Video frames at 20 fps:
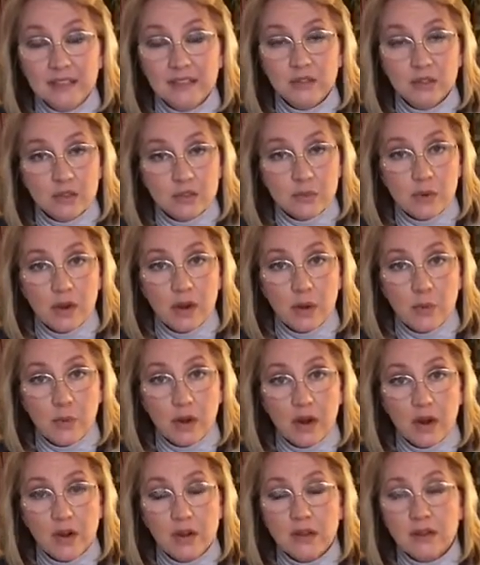Those were her
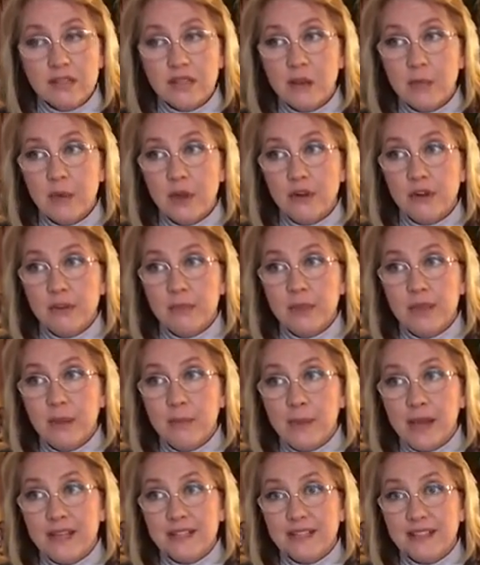words. "I want her to be on my